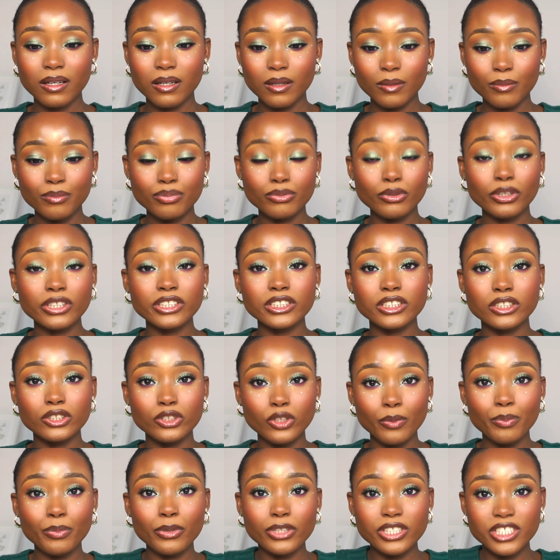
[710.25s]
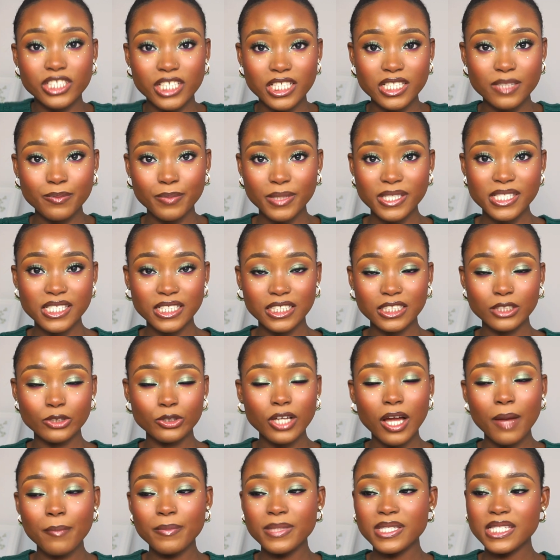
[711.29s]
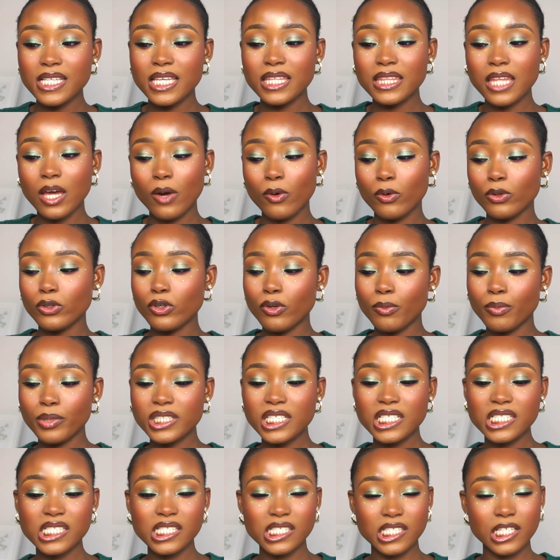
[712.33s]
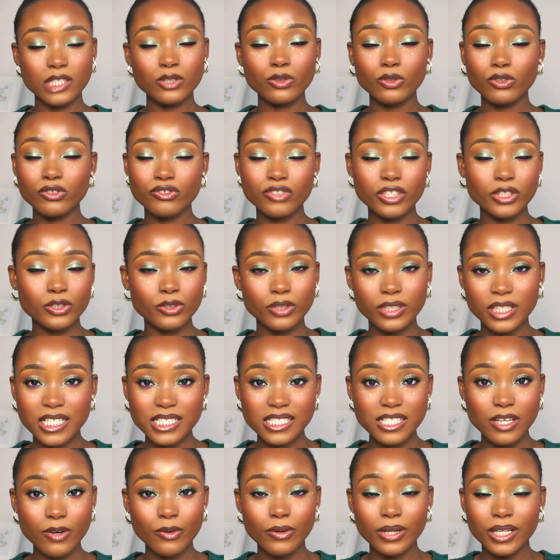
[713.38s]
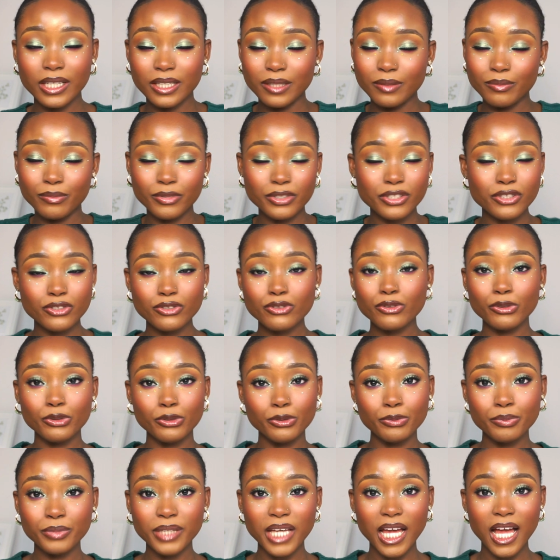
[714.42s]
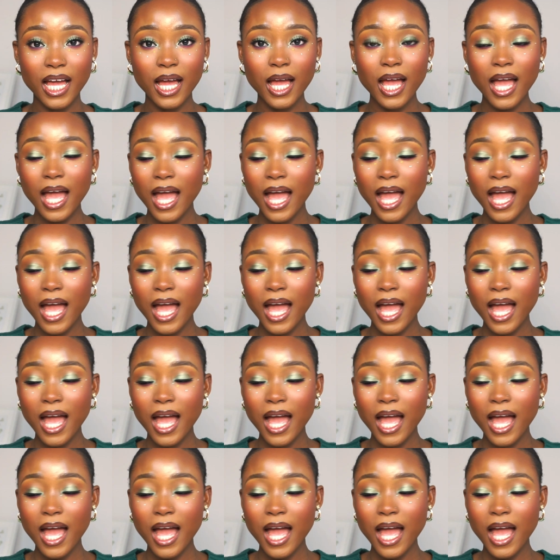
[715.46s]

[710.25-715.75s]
broaden your budget. Basically, you can't be saying that, oh, your budget is $800 now in British Columbia,